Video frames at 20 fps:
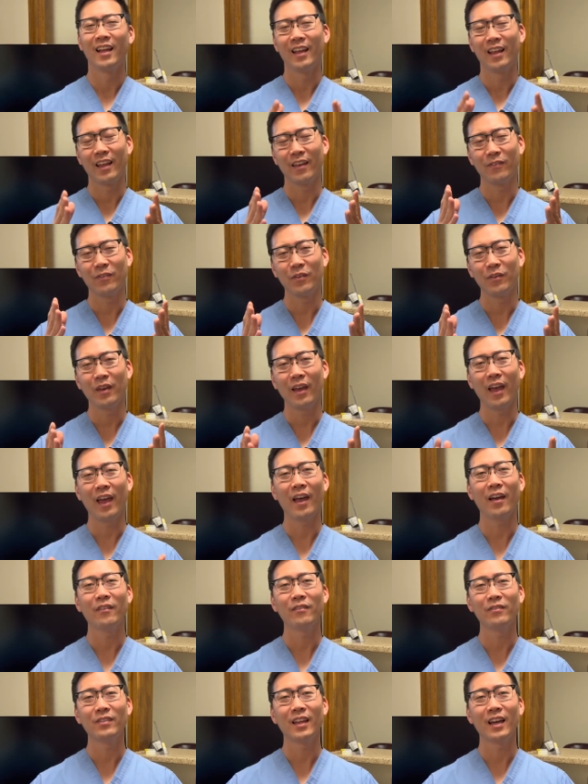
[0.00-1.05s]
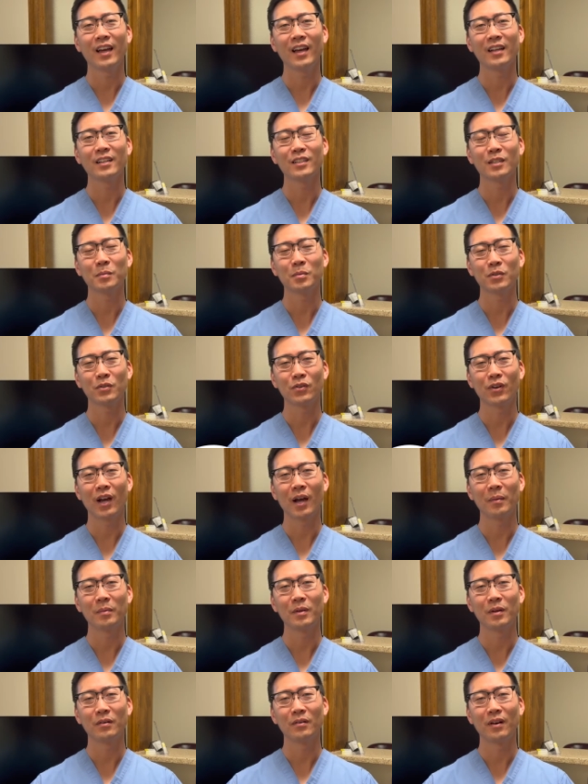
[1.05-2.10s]
If you have not
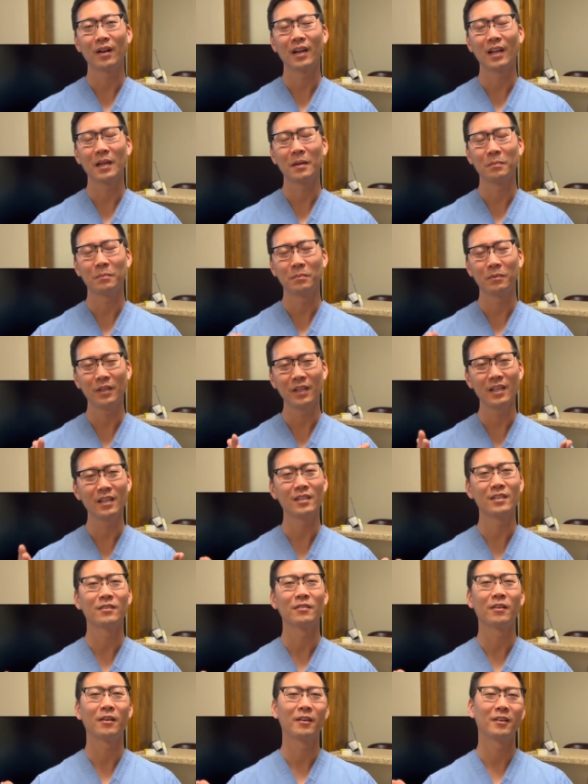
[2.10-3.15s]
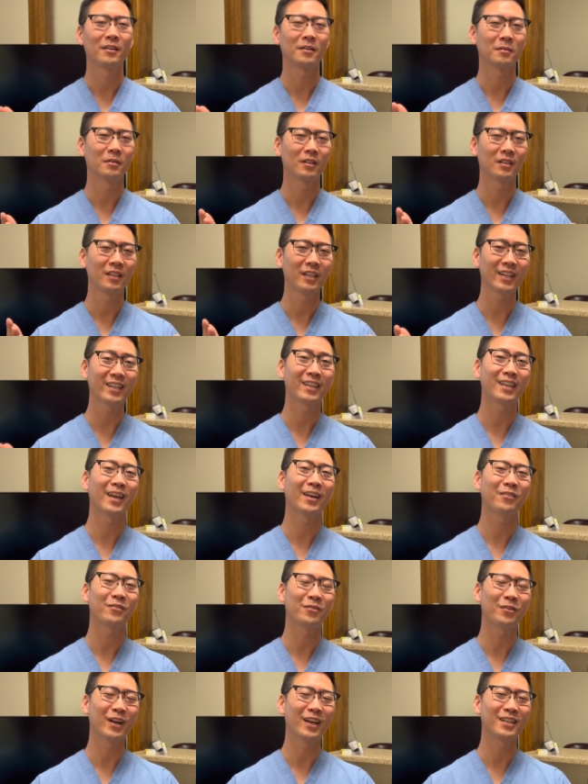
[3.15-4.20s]
subscribed already, please click
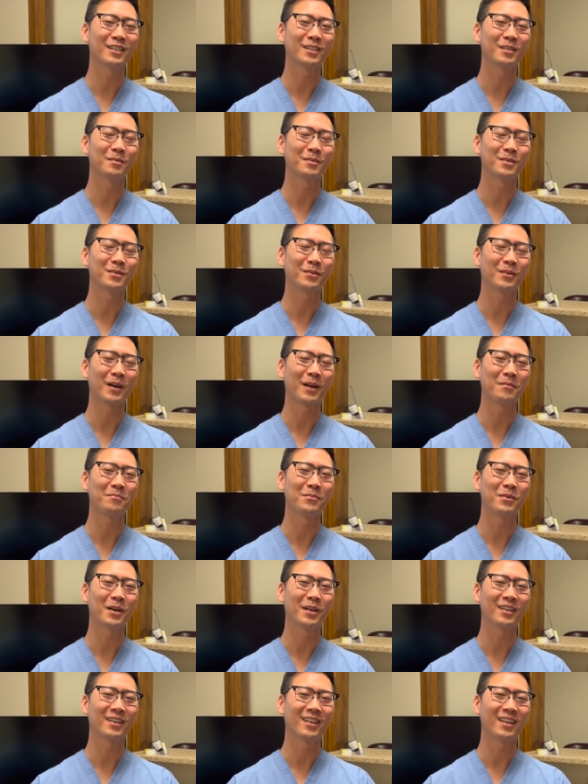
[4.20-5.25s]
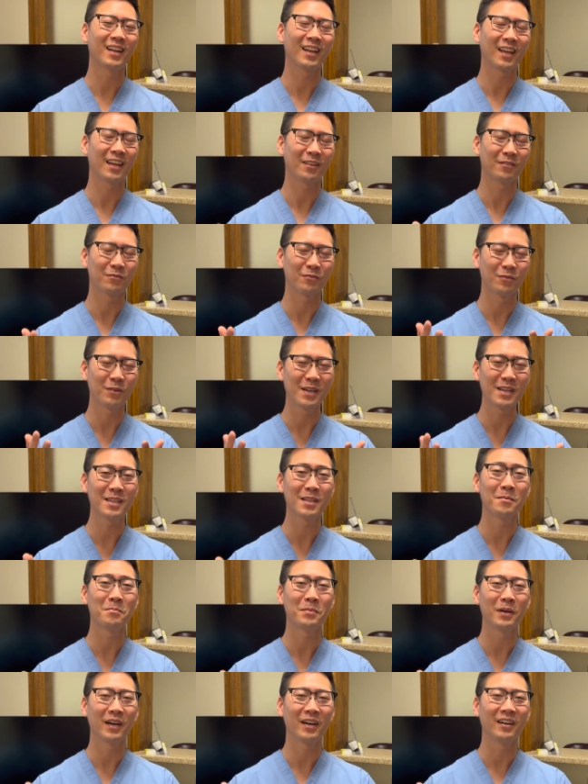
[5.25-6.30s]
that red subscribe button and ring
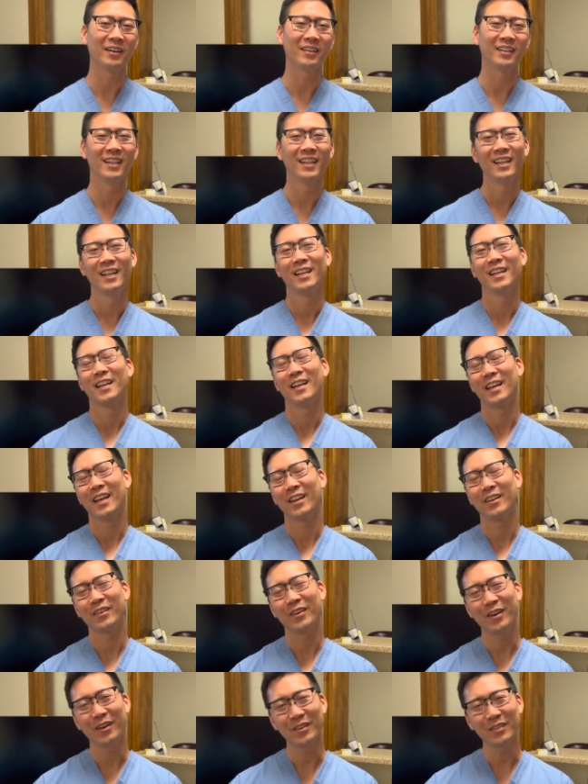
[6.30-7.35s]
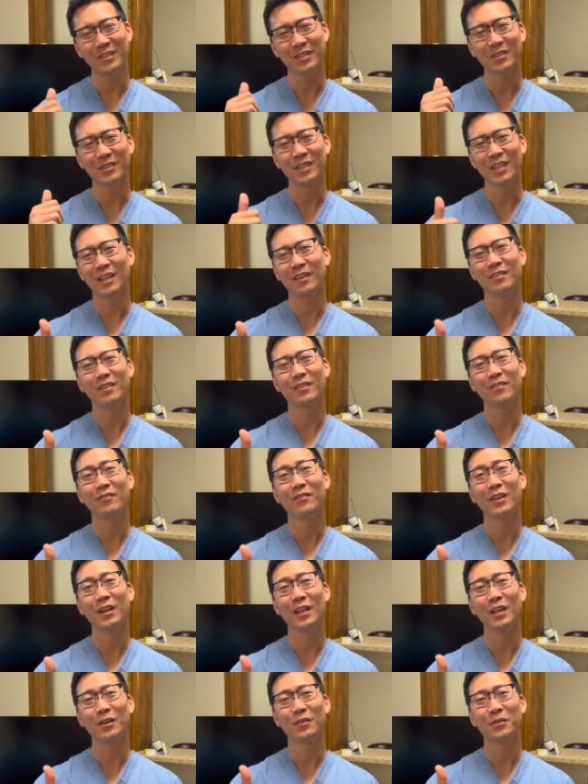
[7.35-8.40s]
the bell and also give the
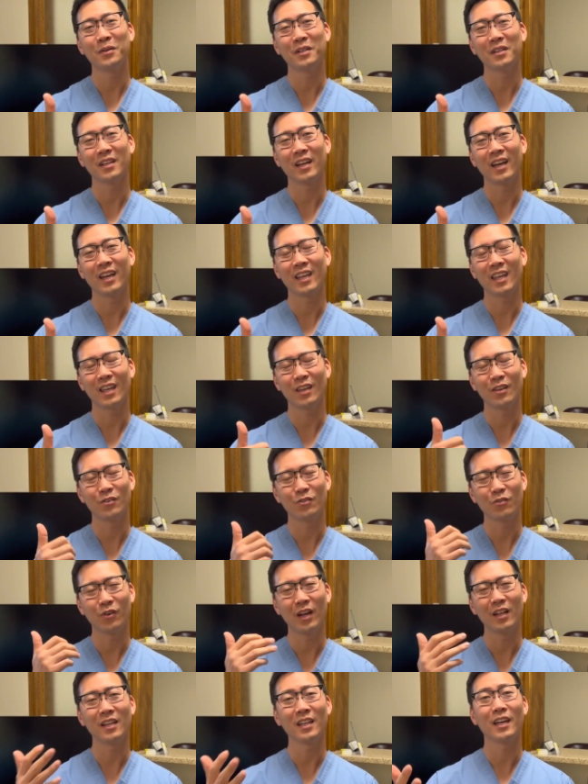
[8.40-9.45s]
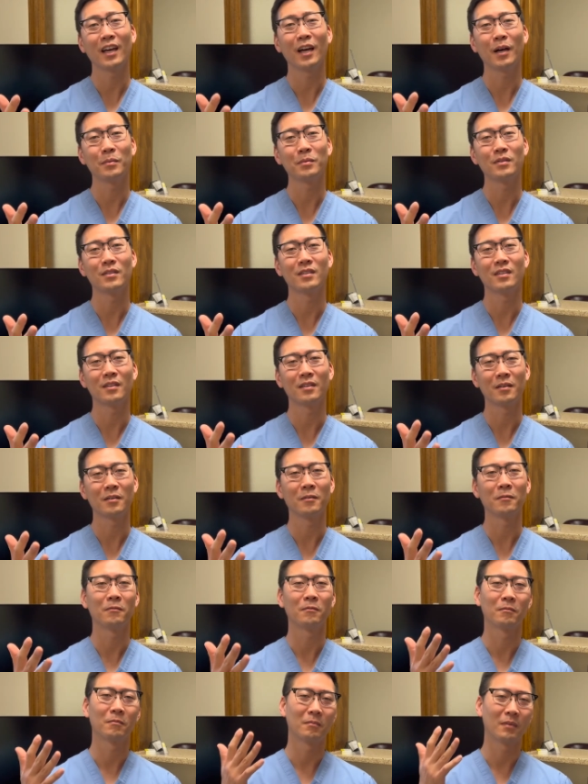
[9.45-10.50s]
video a like. It greatly helps to
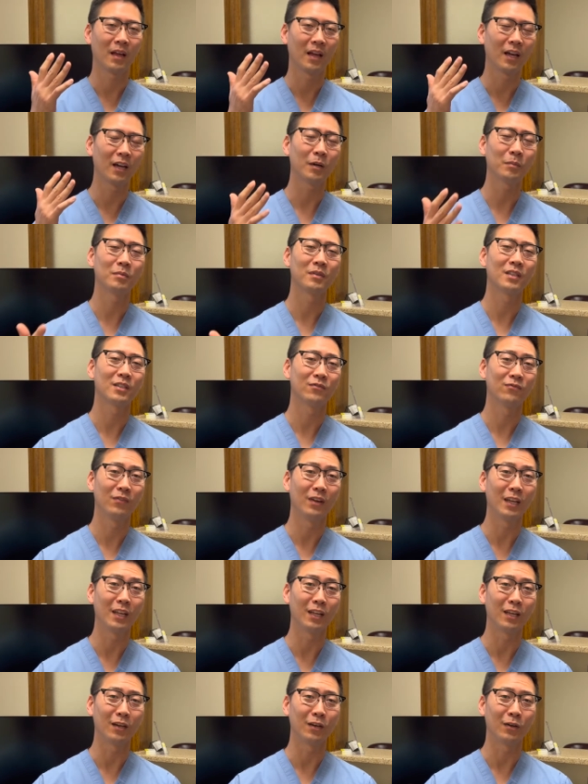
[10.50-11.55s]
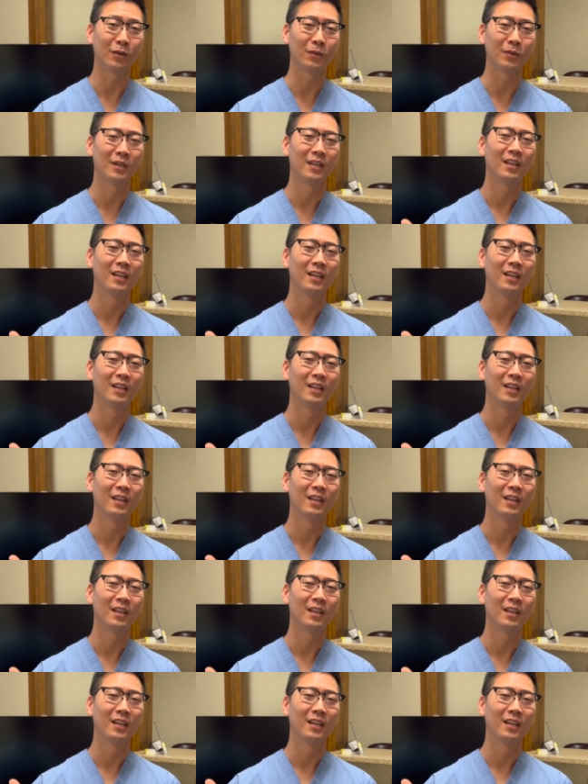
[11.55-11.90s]
help this video